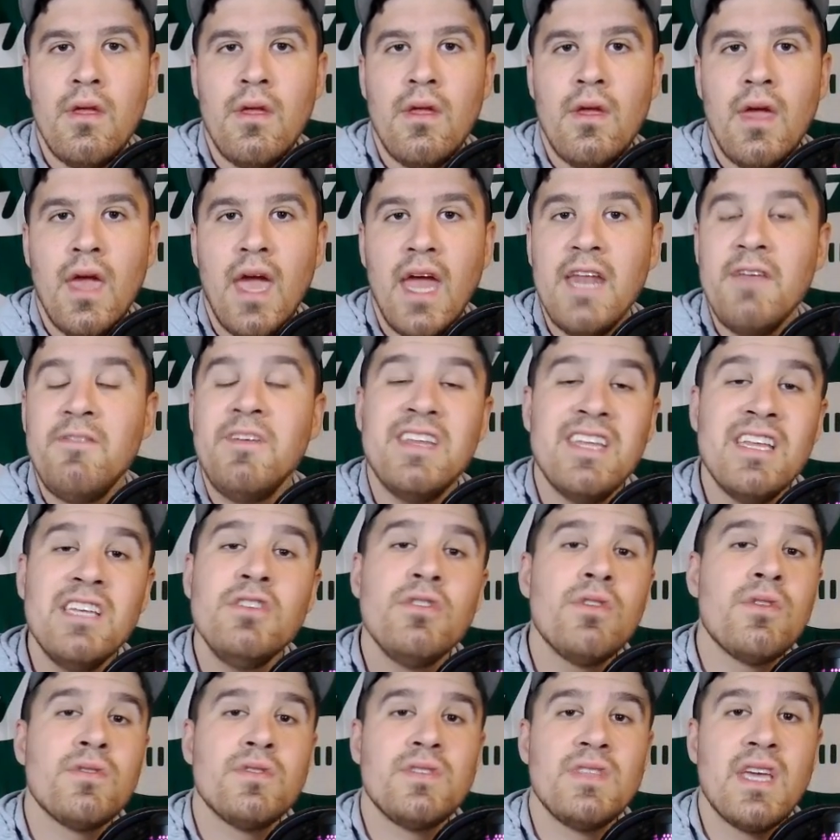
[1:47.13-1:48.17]
And if he didn't do
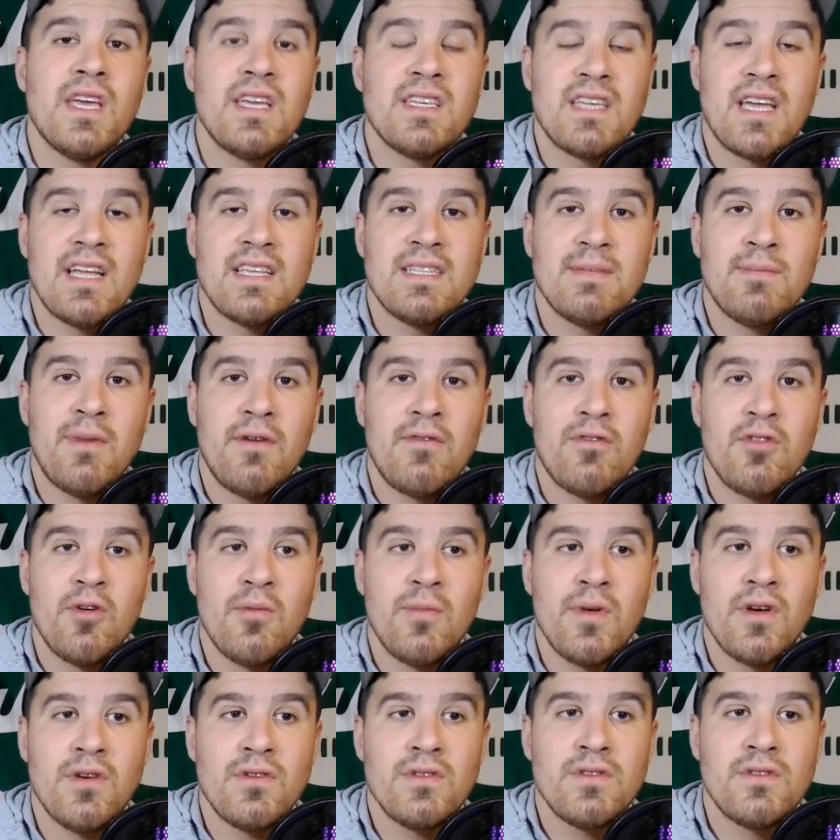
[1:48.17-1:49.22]
those things against the Buffalo
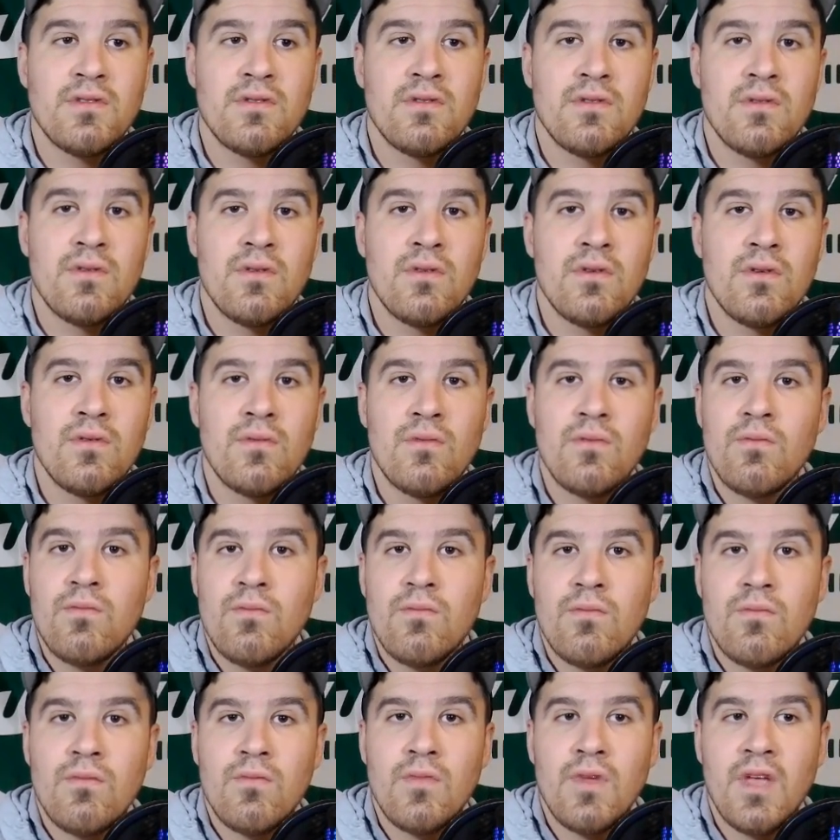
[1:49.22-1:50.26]
Bills,
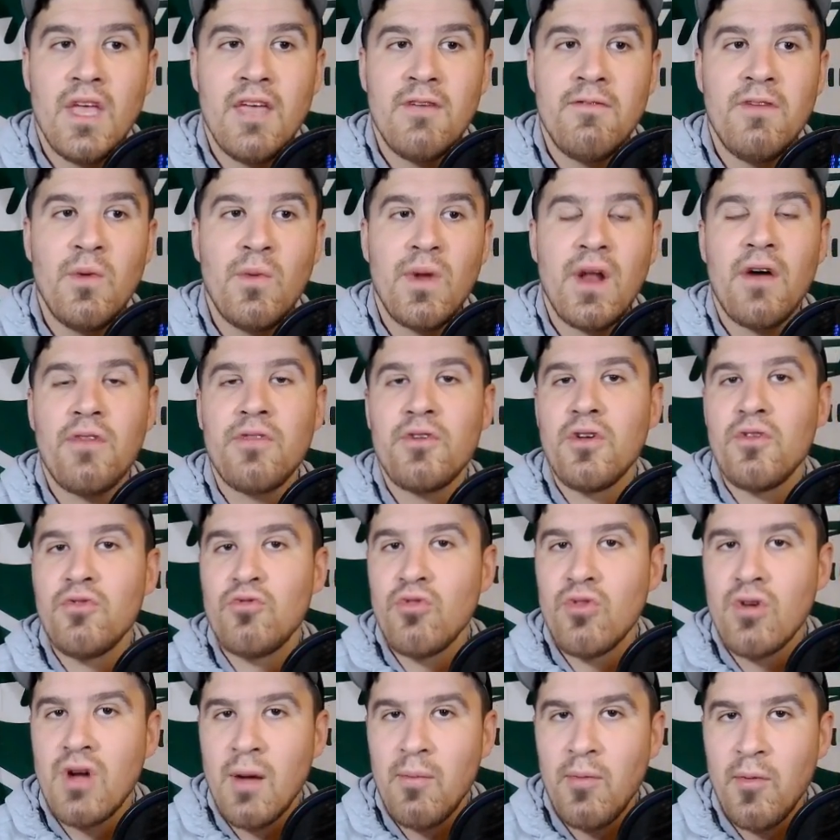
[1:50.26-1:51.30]
if he went out there and threw
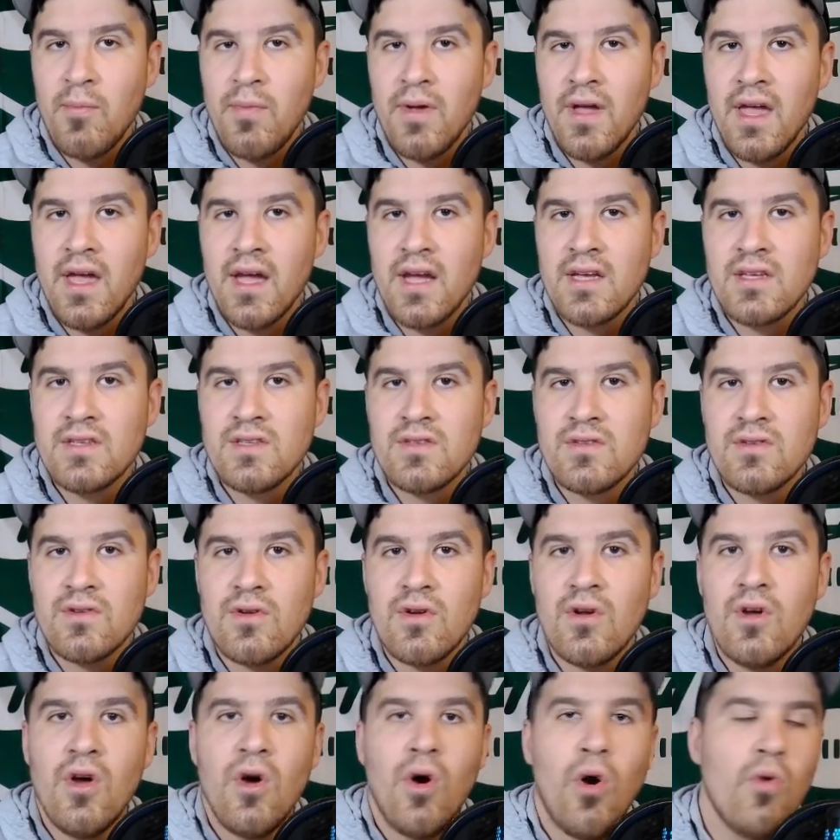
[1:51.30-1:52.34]
a couple picks or
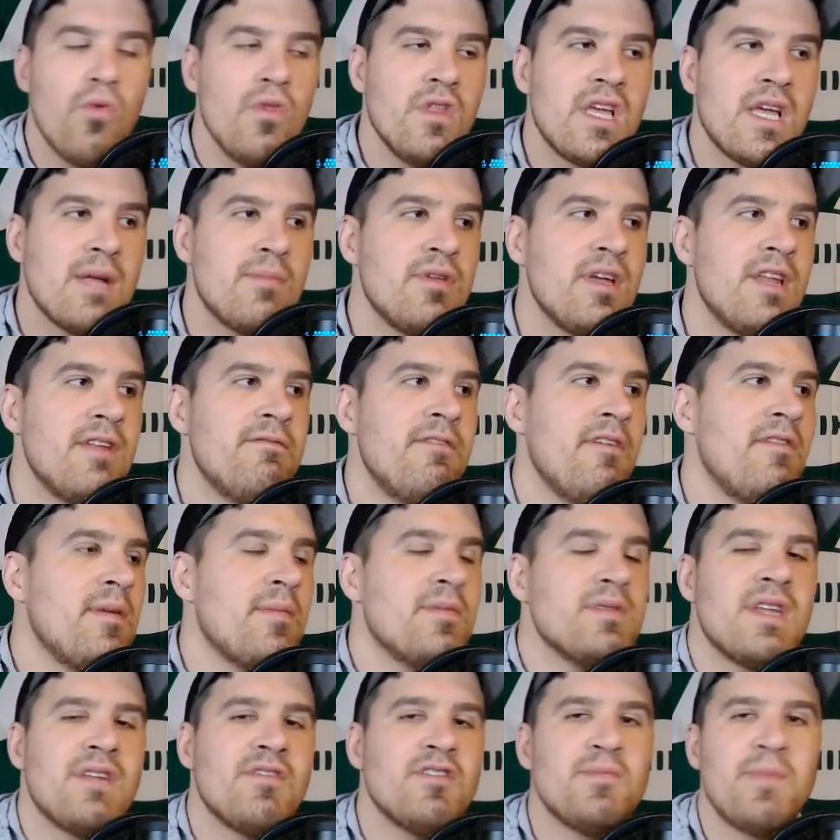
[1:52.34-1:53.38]
only completed
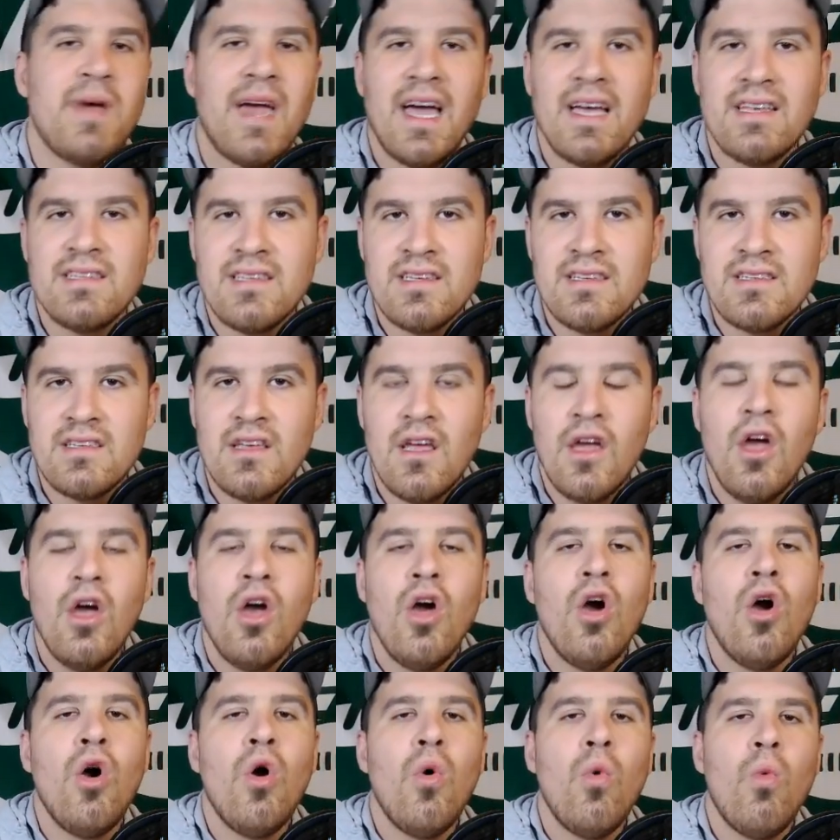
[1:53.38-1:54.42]
50% of his passes,
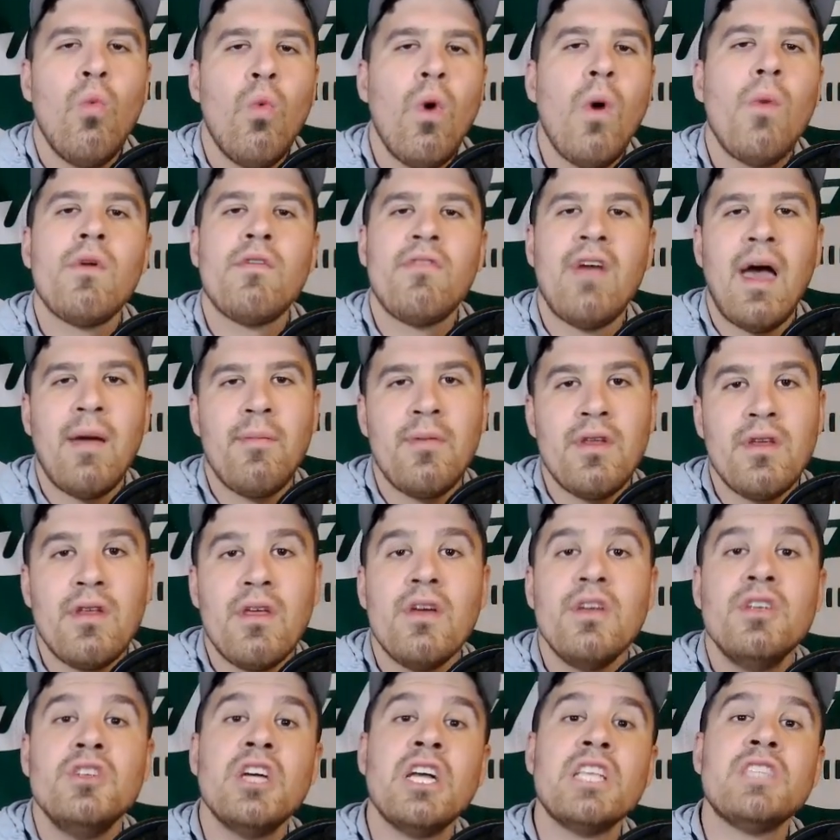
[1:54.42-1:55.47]
what would have happened?
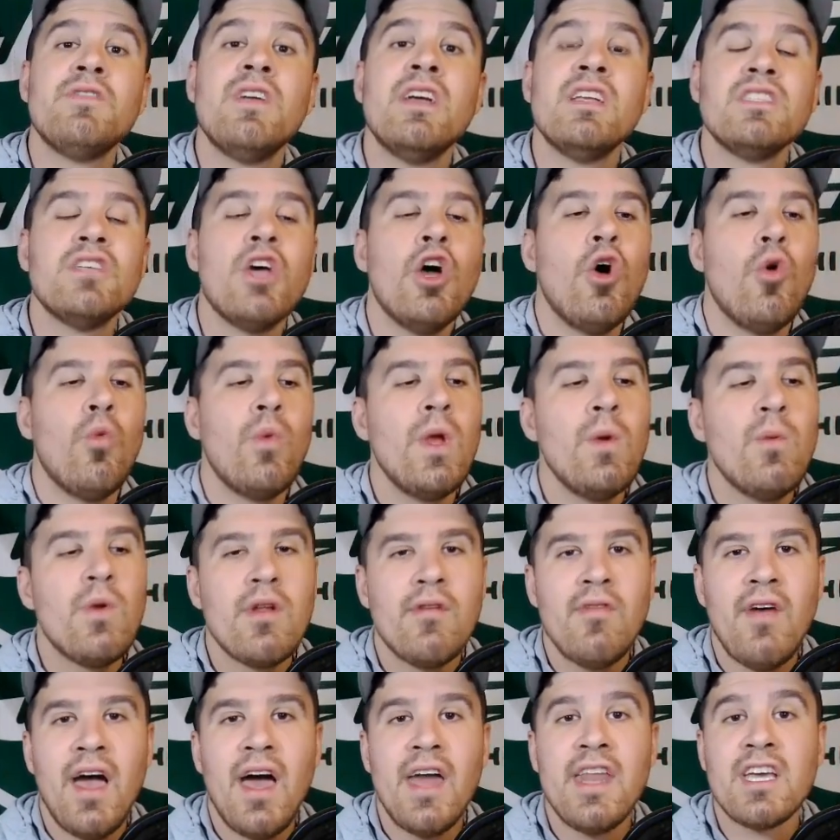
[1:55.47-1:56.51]
Jets fans, we would
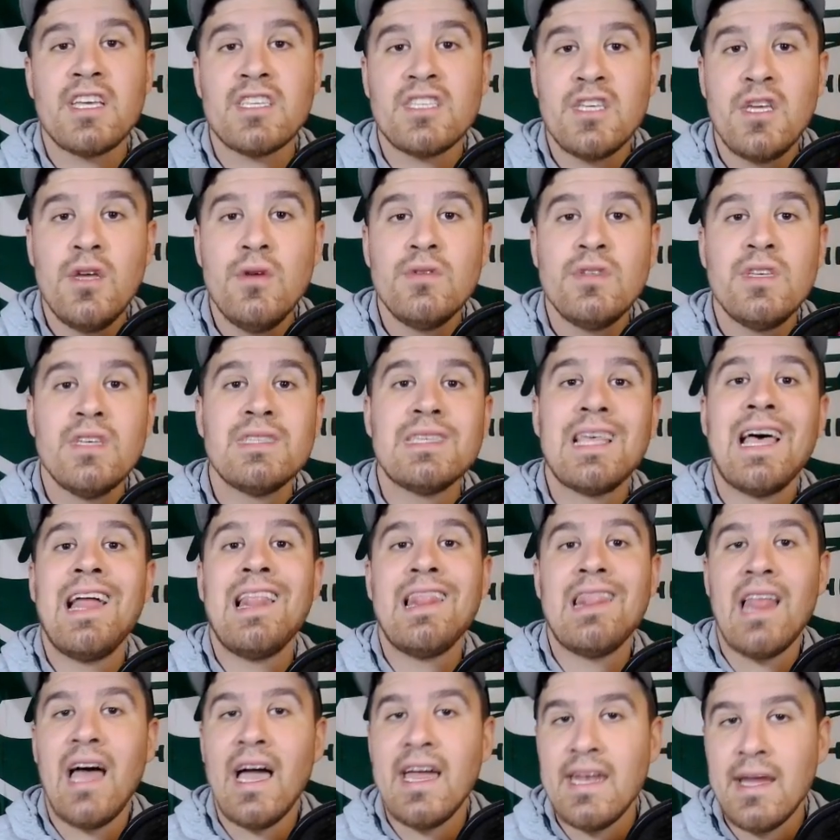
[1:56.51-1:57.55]
have had excuses
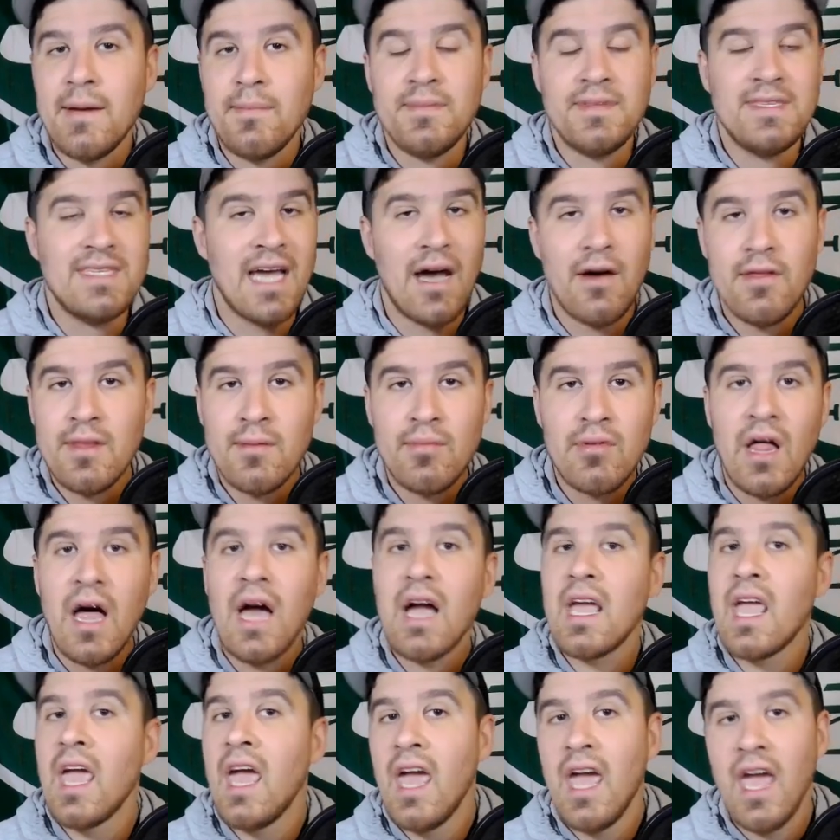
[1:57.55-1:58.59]
lined up down the
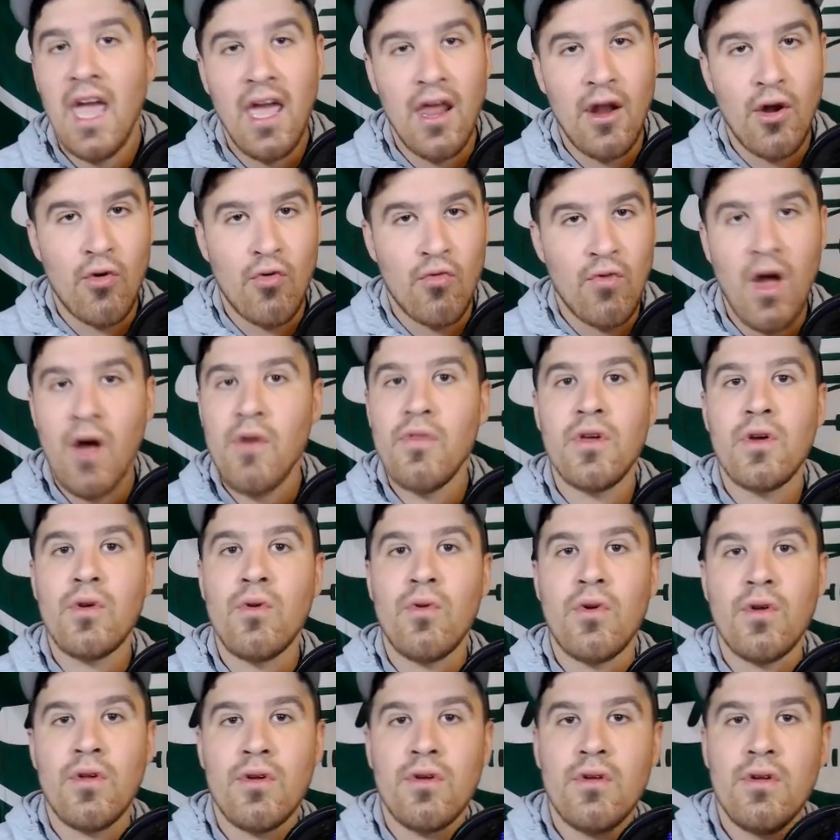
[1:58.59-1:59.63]
block and around the
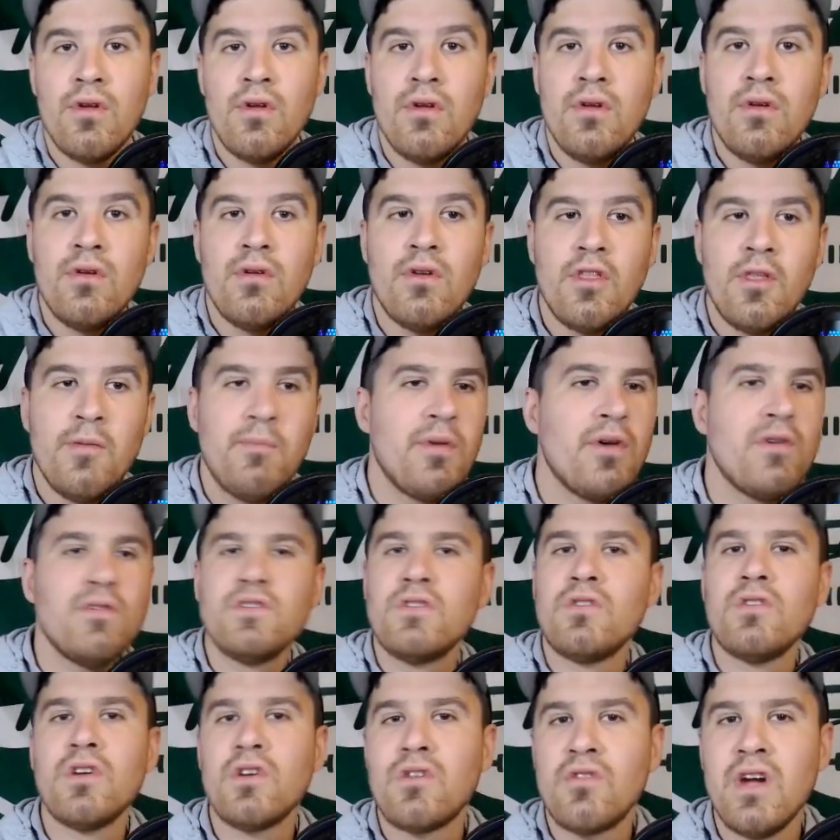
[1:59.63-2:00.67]
corner. The Bills
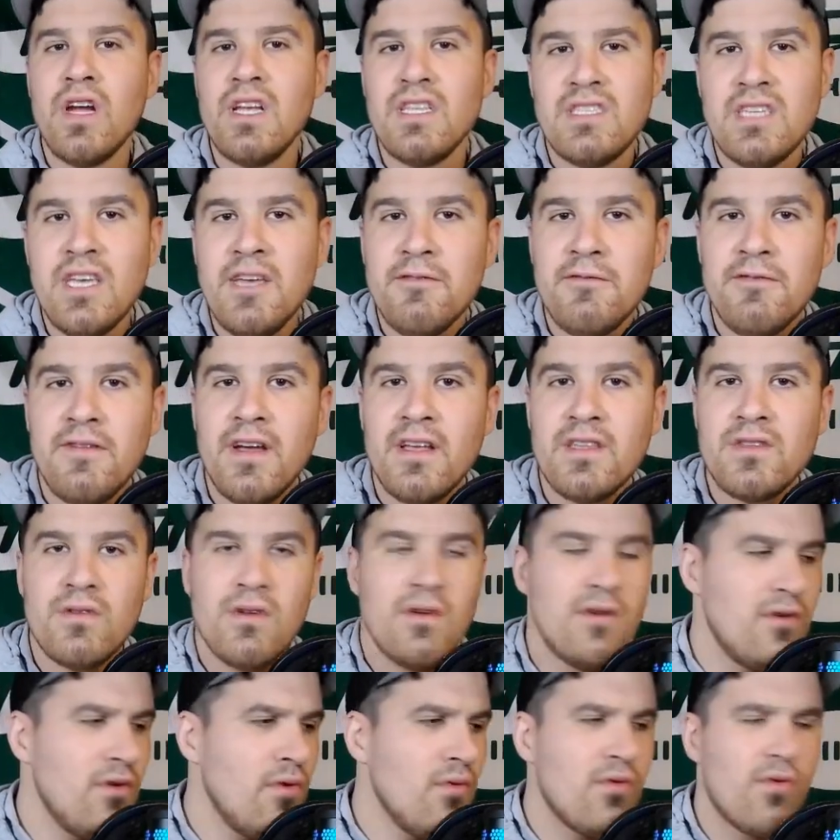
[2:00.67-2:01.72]
are a great defense.
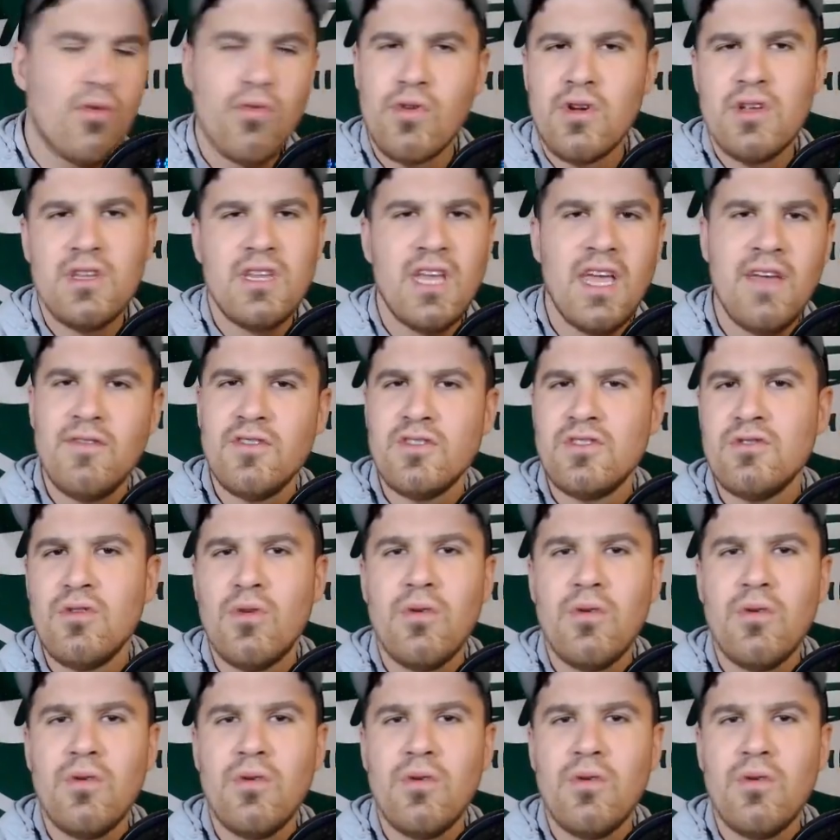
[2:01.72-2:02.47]
No Corey Davis, no